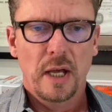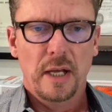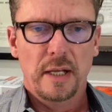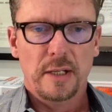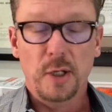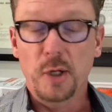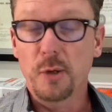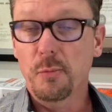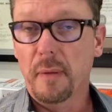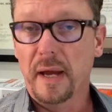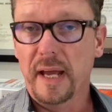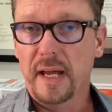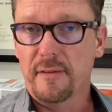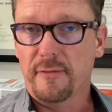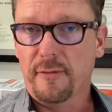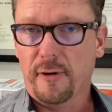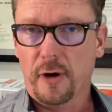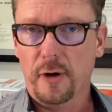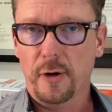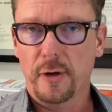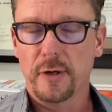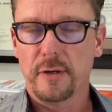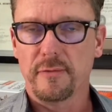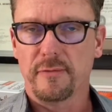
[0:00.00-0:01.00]
You may have
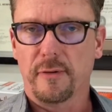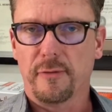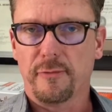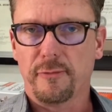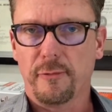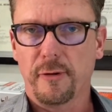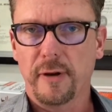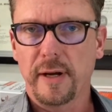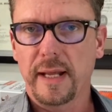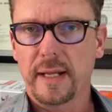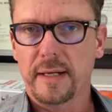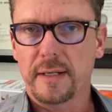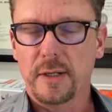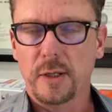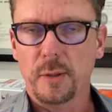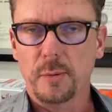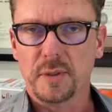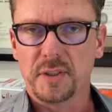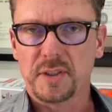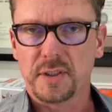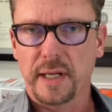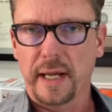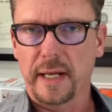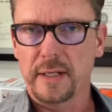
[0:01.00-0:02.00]
heard of a friend who
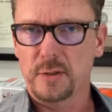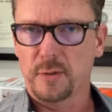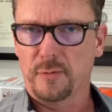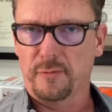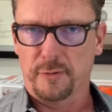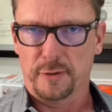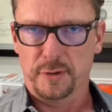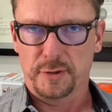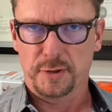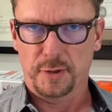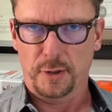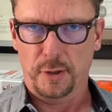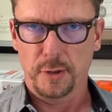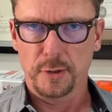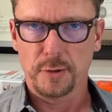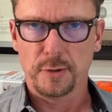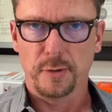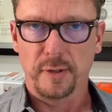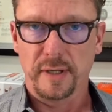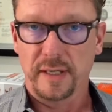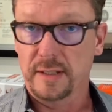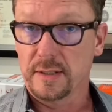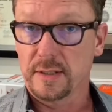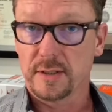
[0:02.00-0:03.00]
was scheduled for
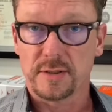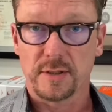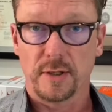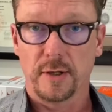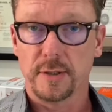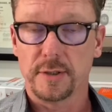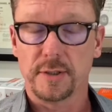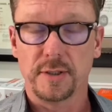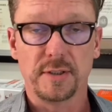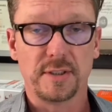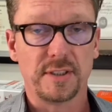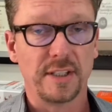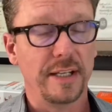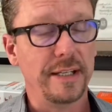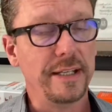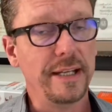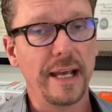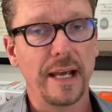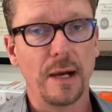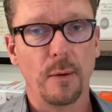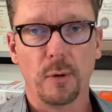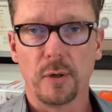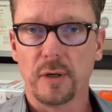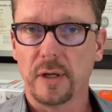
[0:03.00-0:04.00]
surgery and the surgeon said,
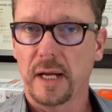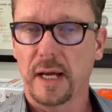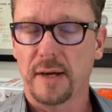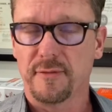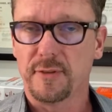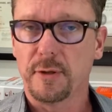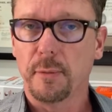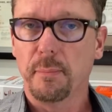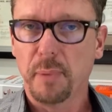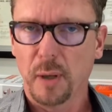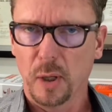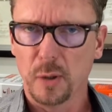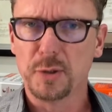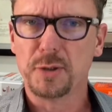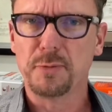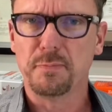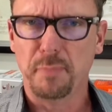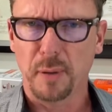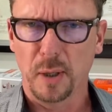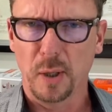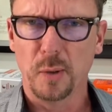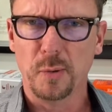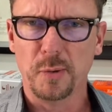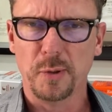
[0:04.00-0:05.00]
yeah, we're going to have to
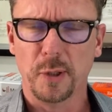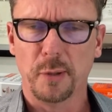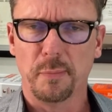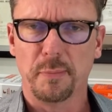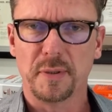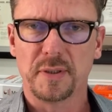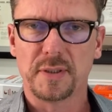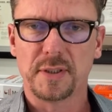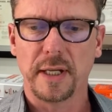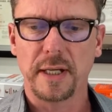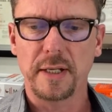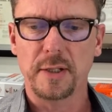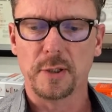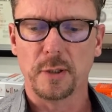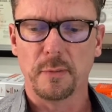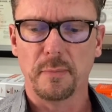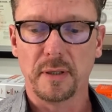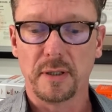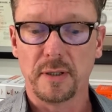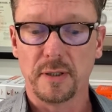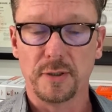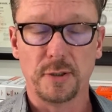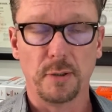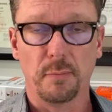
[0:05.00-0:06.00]
postpone your procedure
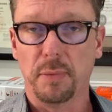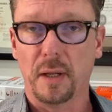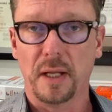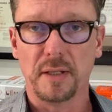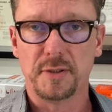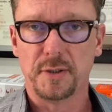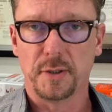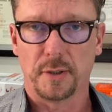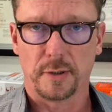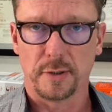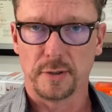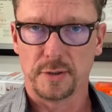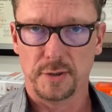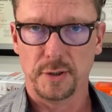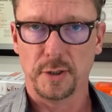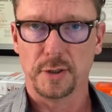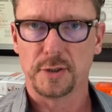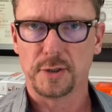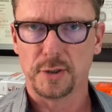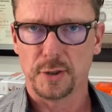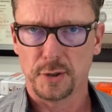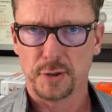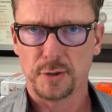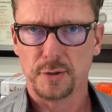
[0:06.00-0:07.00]
because your blood sugar is
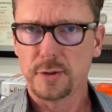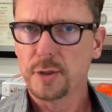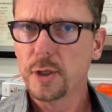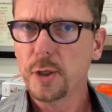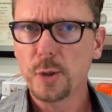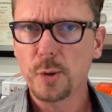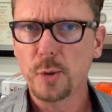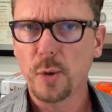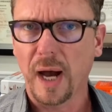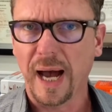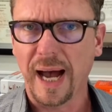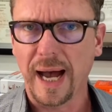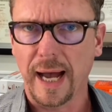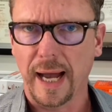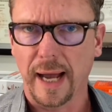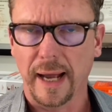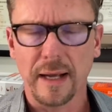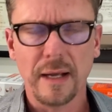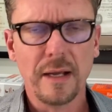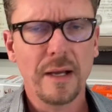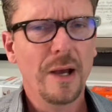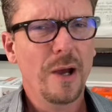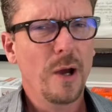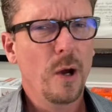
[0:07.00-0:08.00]
just too high.
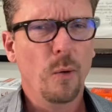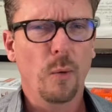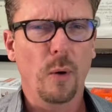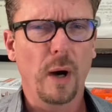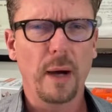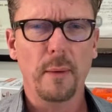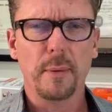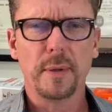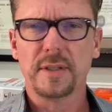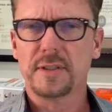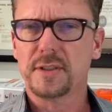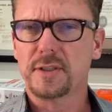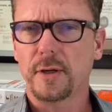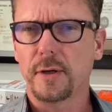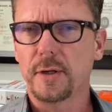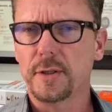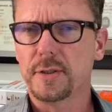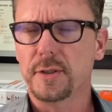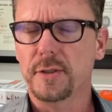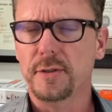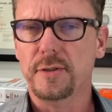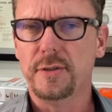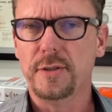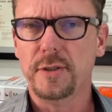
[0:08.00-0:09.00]
Why would a
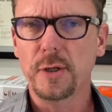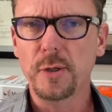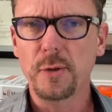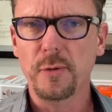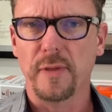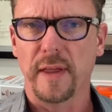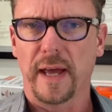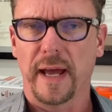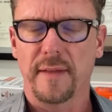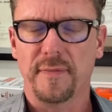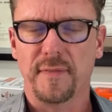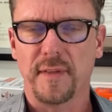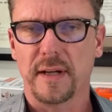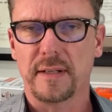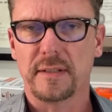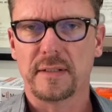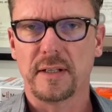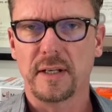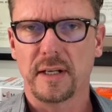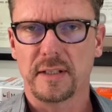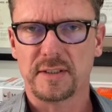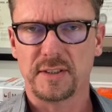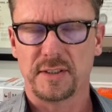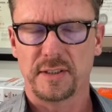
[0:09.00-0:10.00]
surgeon do that? That
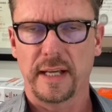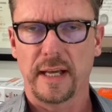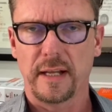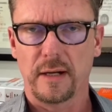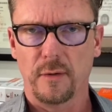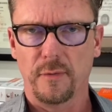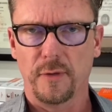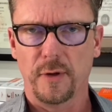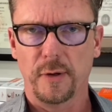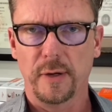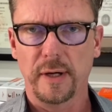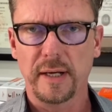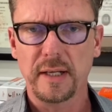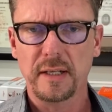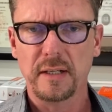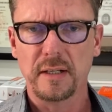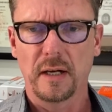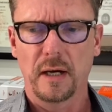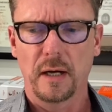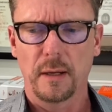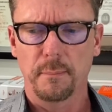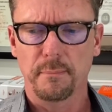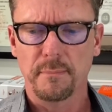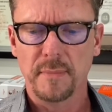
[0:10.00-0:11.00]
cuts down on their
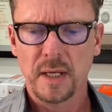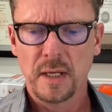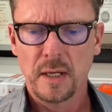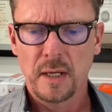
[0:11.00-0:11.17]
income.